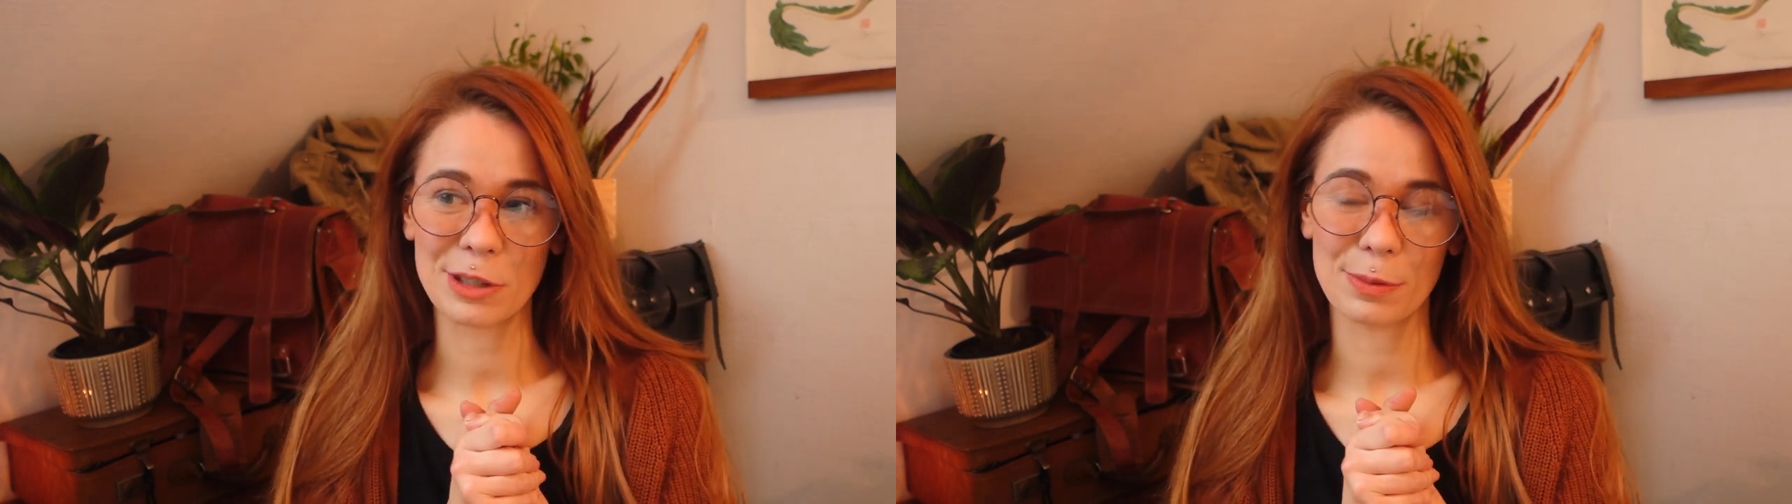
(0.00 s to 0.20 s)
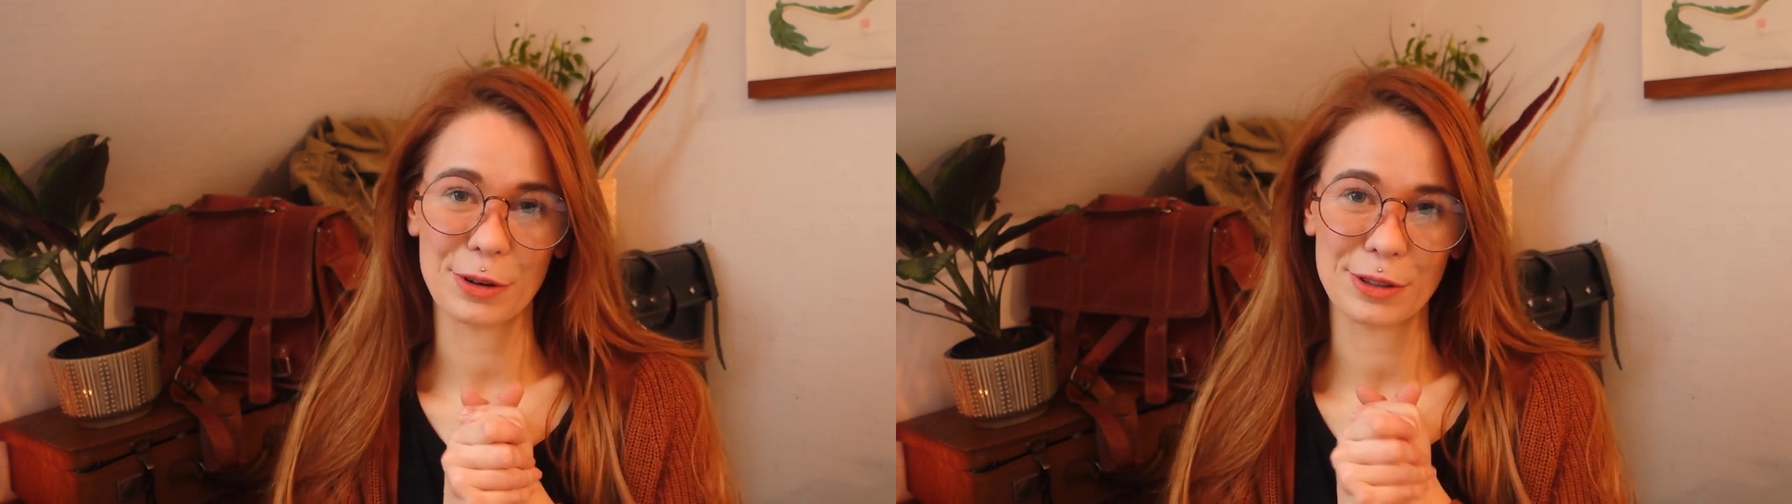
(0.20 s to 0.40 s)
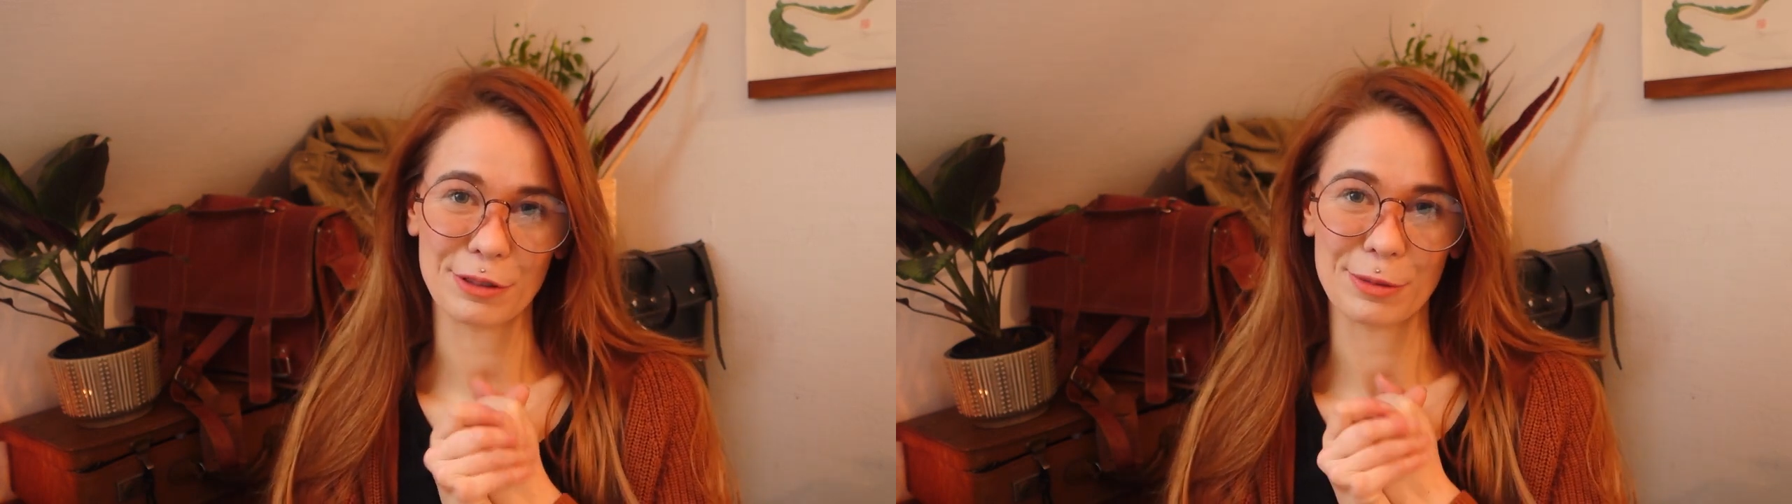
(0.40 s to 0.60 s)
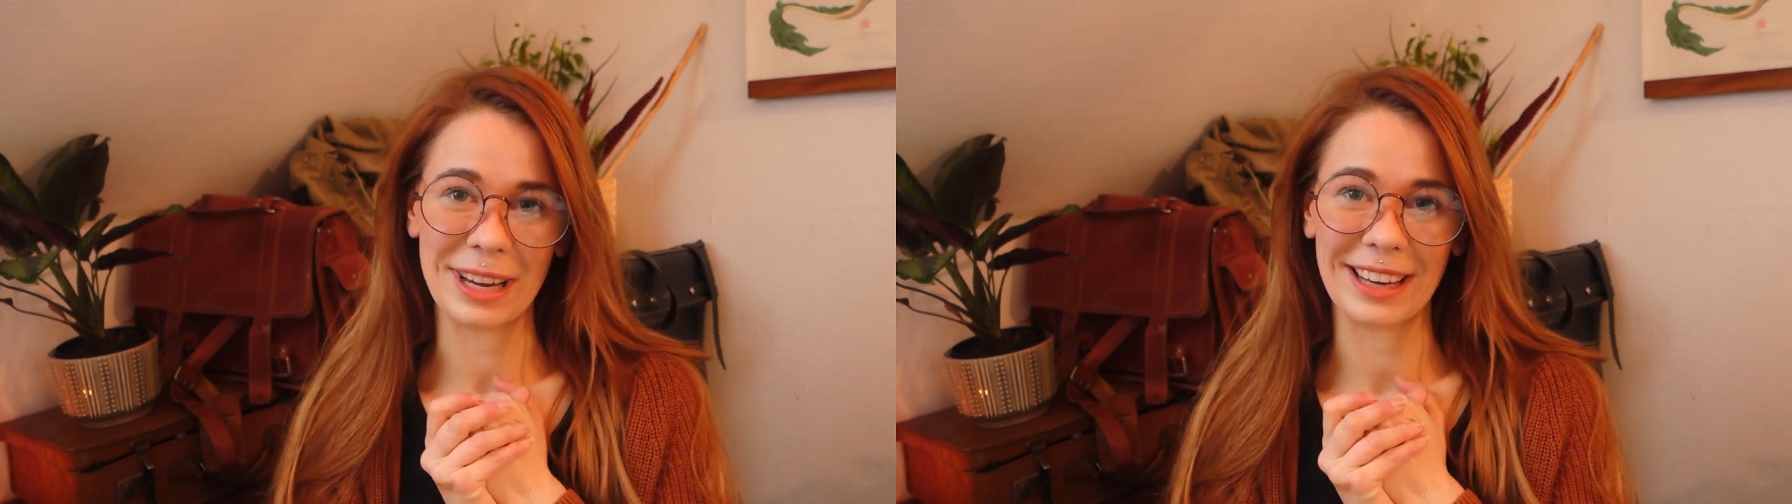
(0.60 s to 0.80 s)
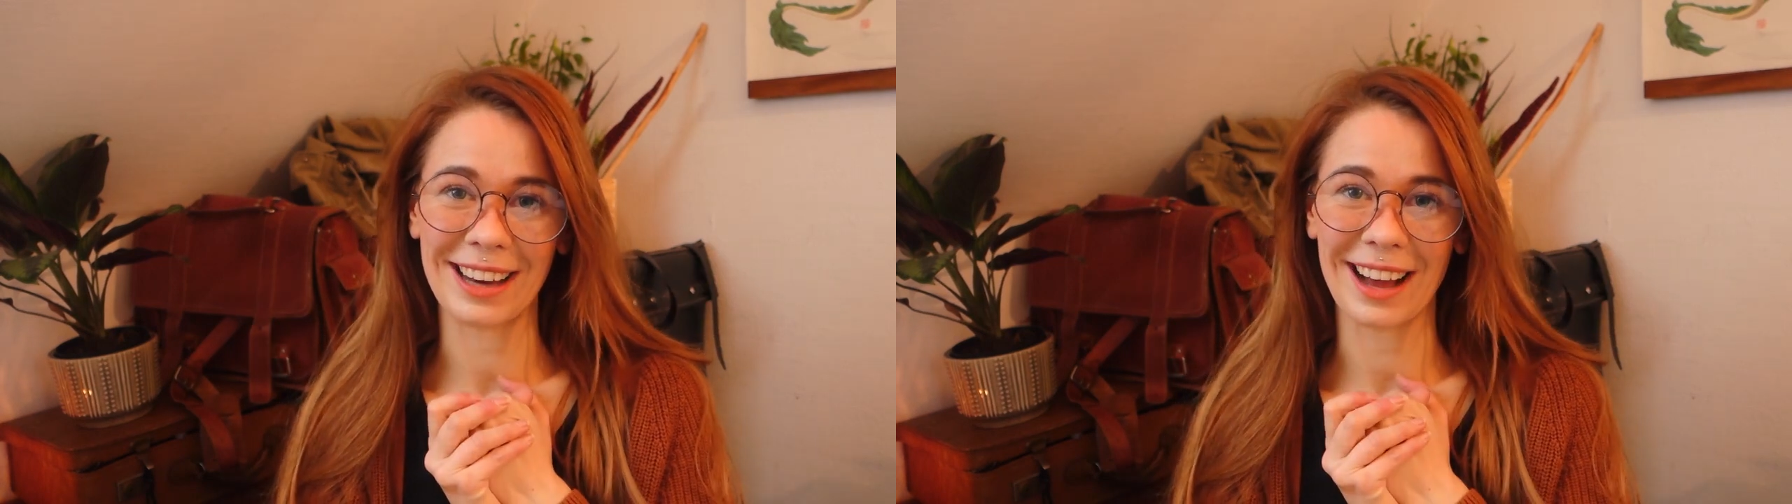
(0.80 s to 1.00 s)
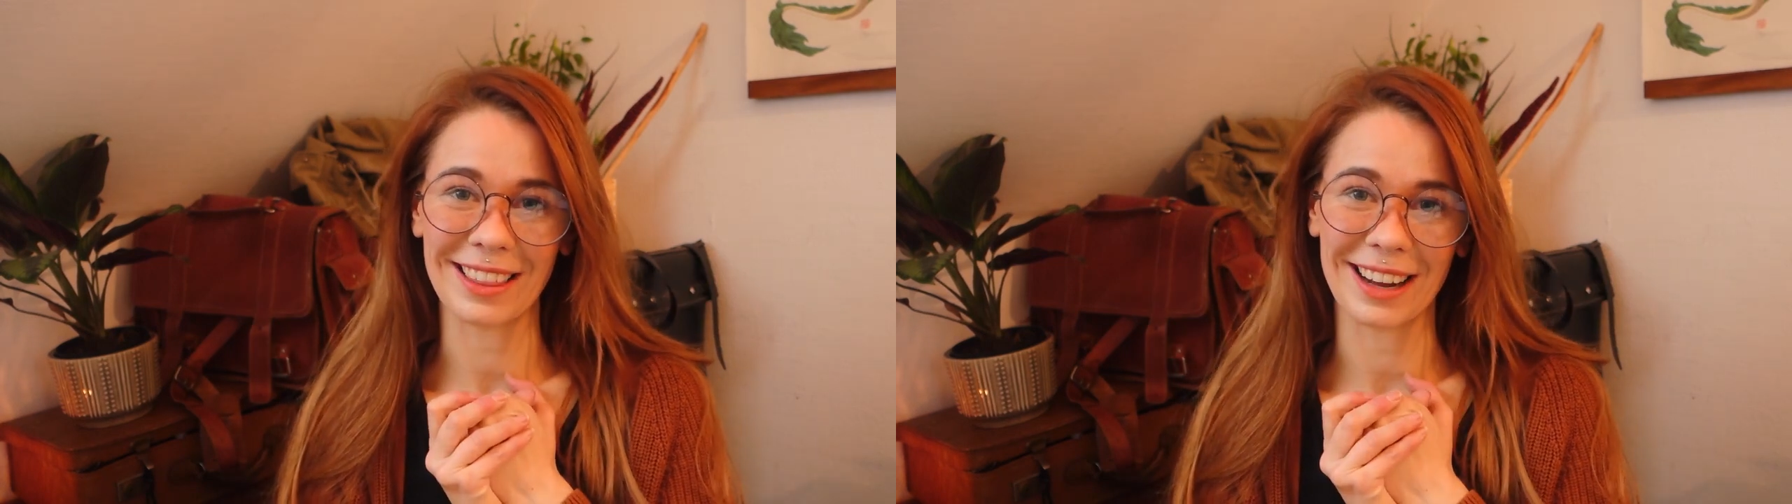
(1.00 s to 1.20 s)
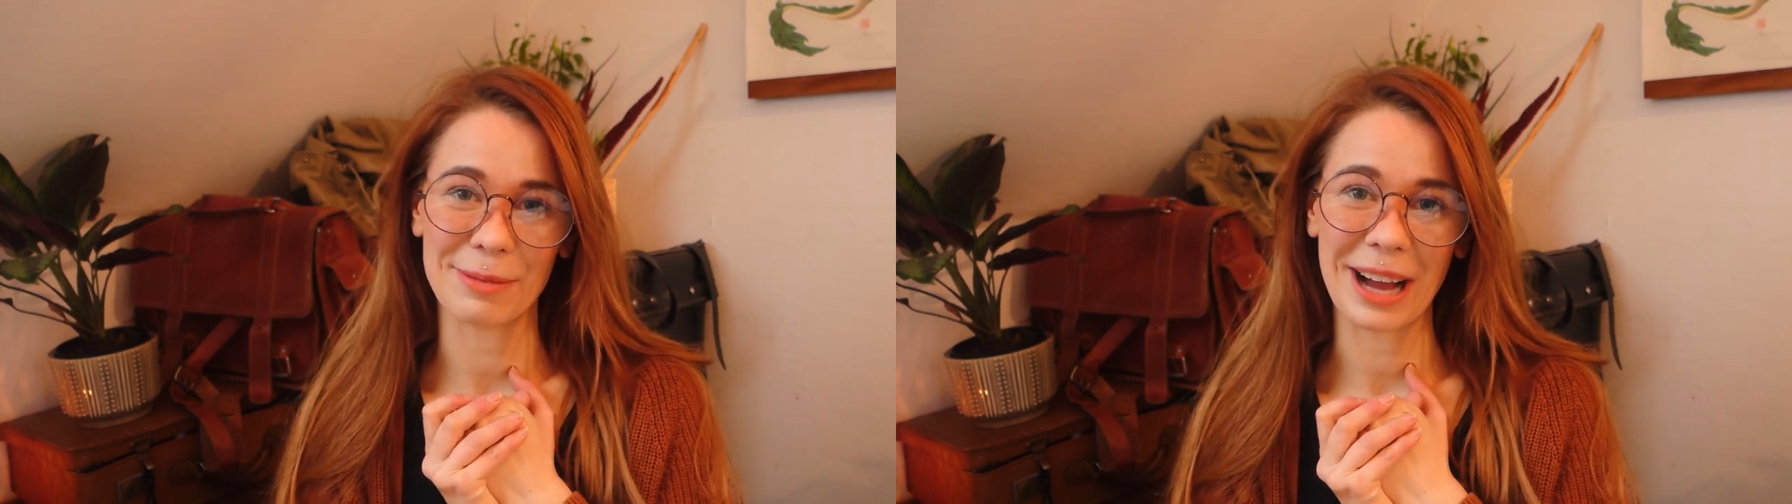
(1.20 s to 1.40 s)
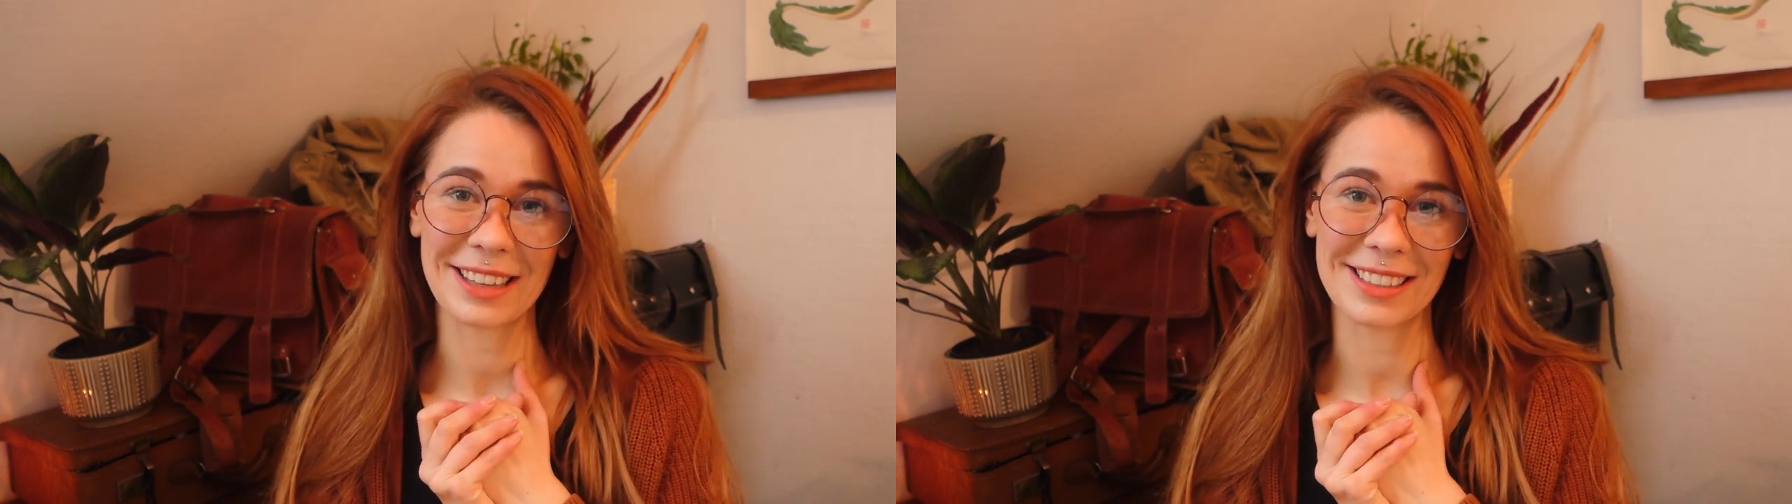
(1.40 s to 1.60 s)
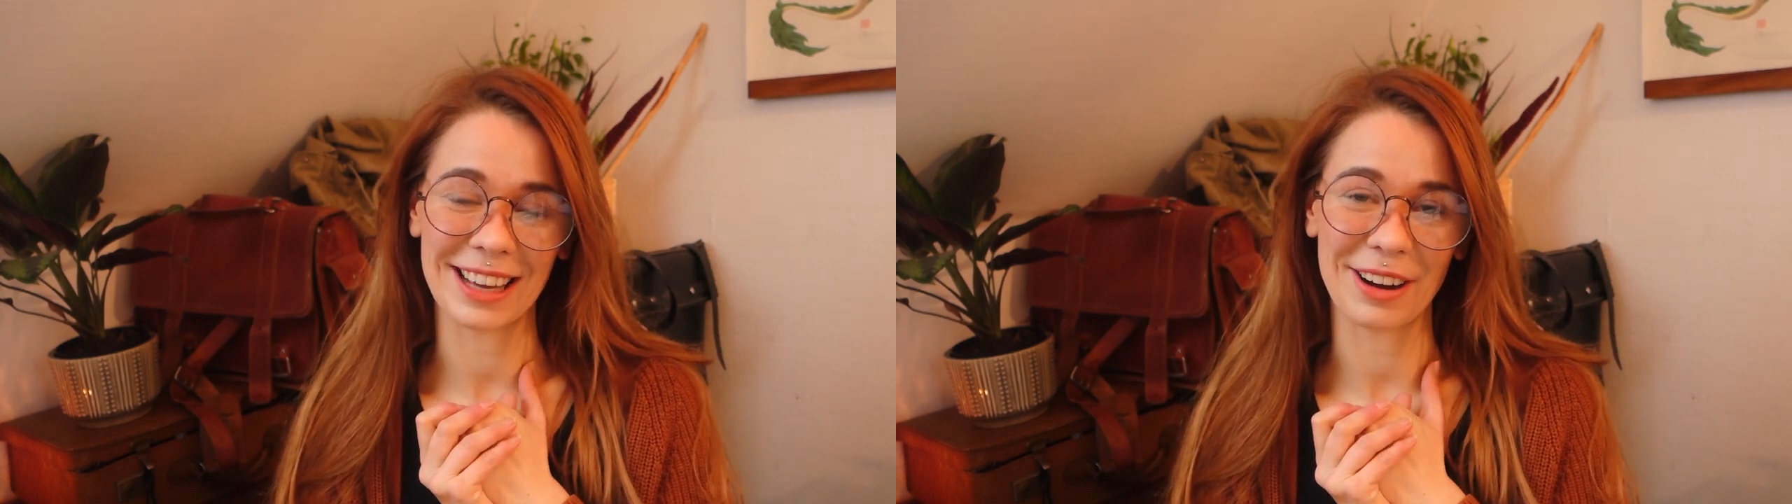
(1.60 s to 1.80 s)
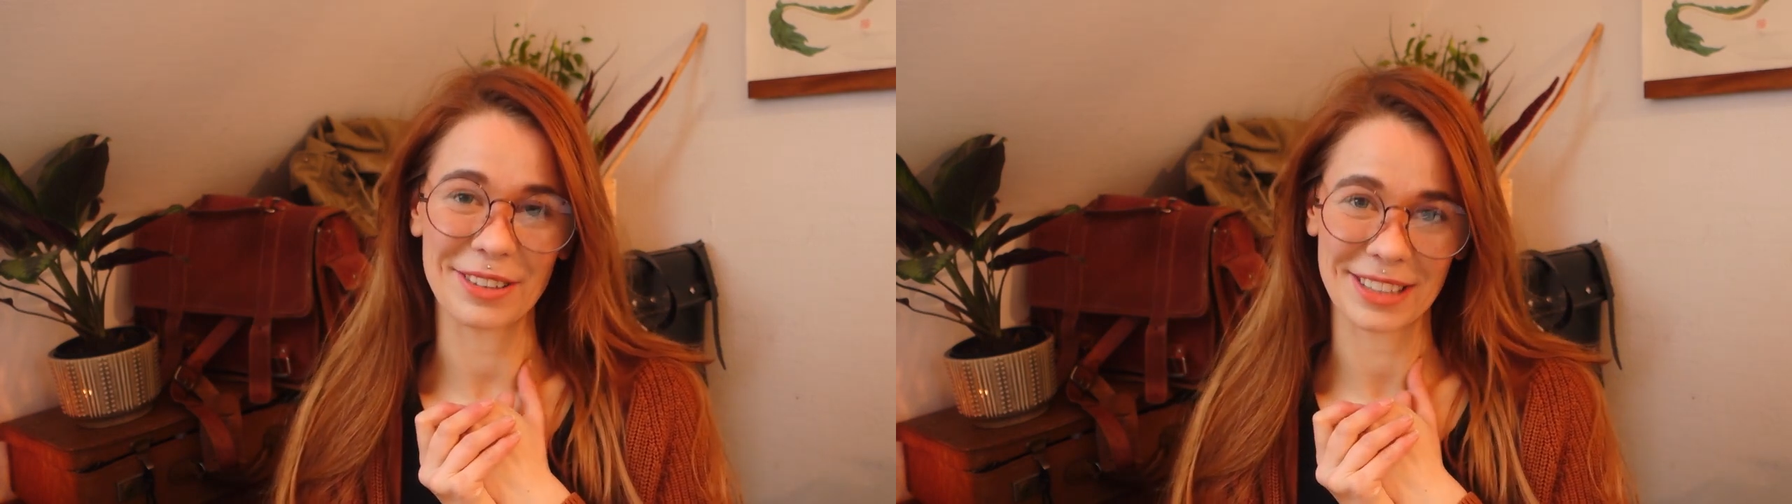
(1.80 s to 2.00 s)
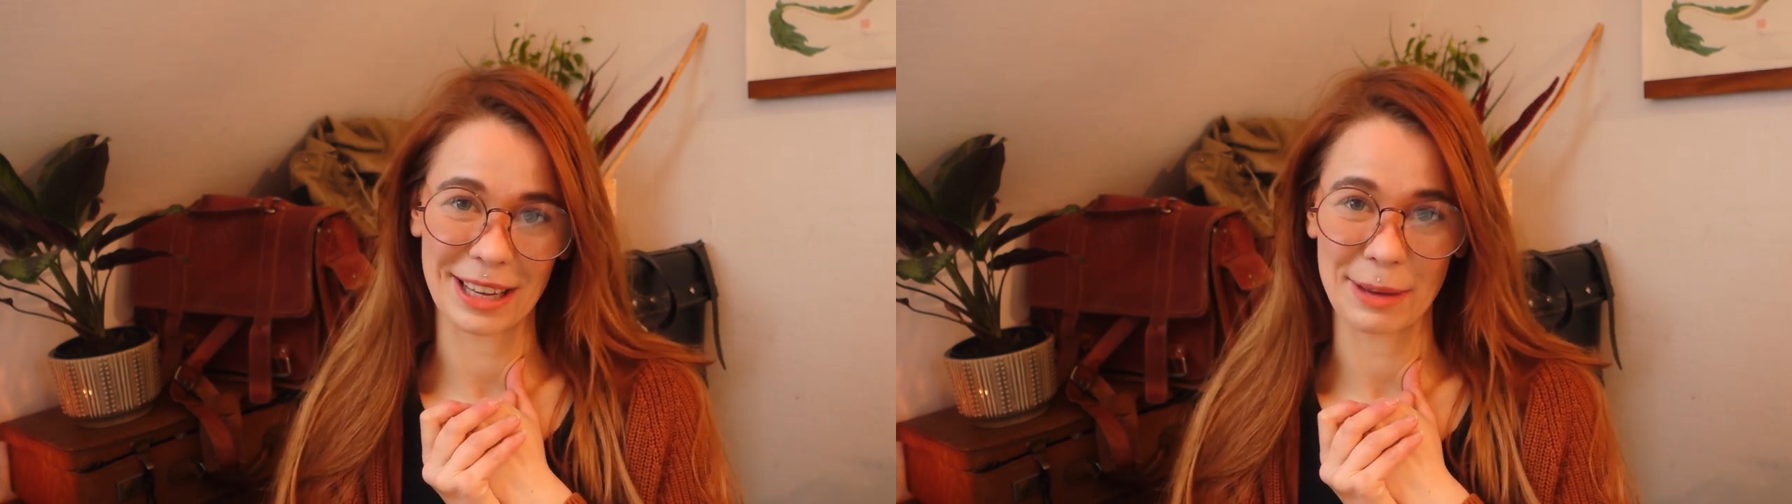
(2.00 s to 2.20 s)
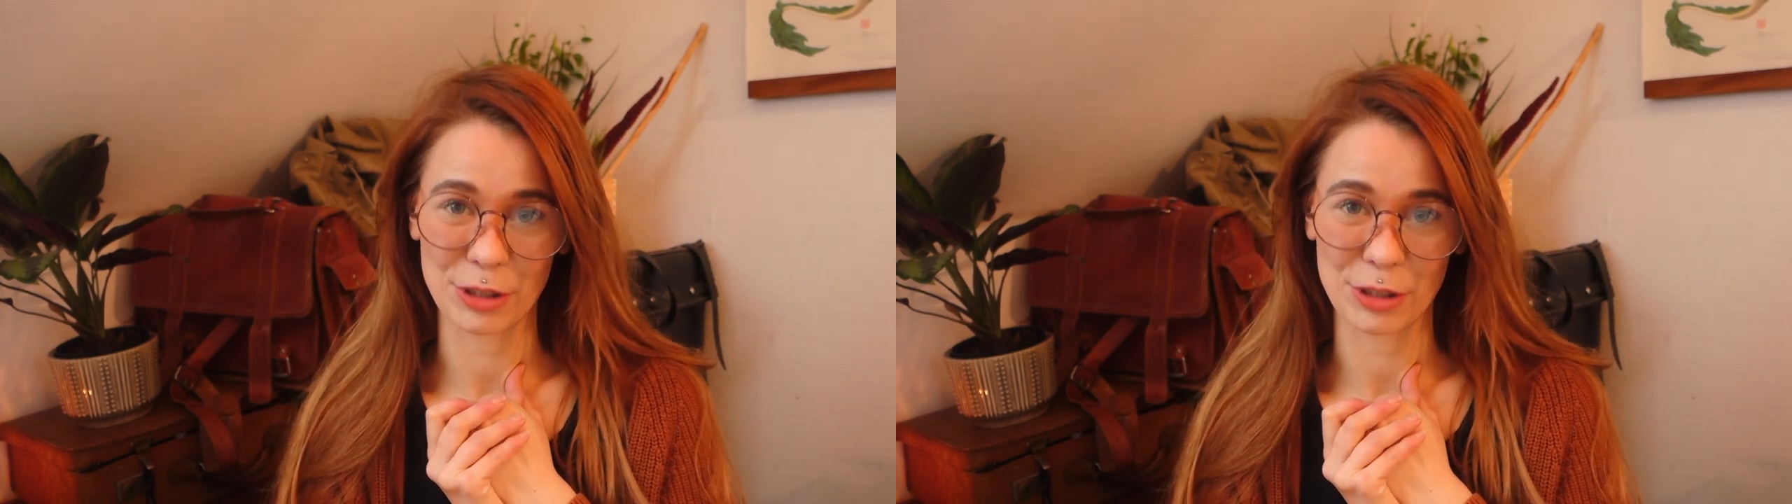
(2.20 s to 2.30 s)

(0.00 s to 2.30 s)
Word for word: to pose for me now that I'm actually asking him